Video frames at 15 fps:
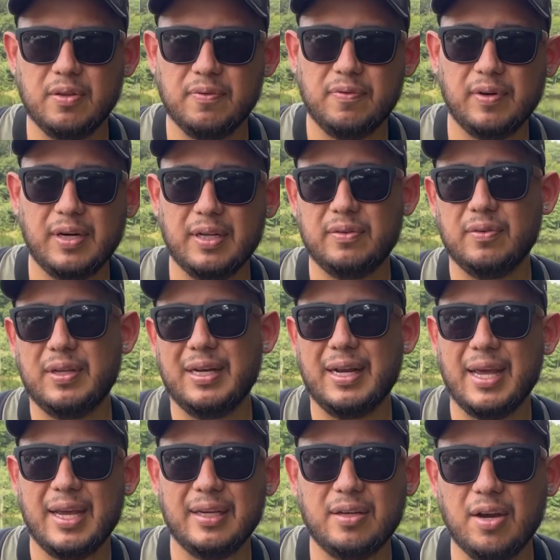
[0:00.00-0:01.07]
don't forget to hit
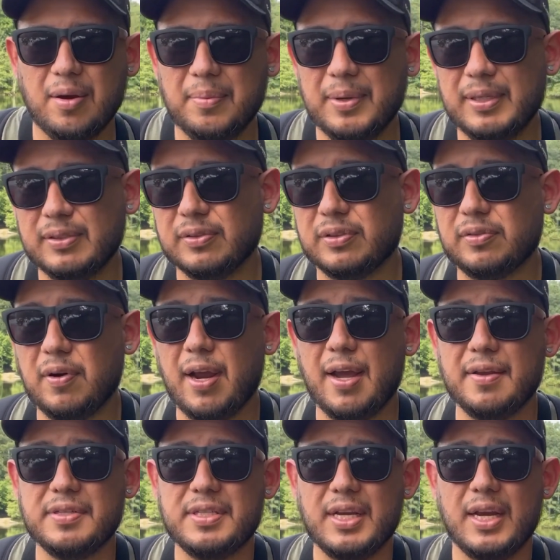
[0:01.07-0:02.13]
like, comment,
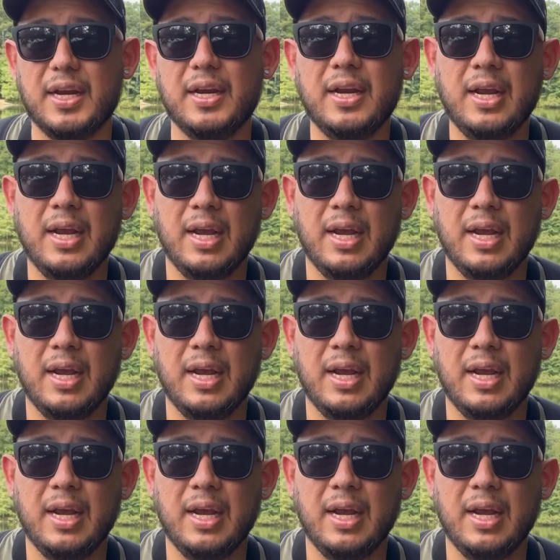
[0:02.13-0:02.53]
subscribe, share.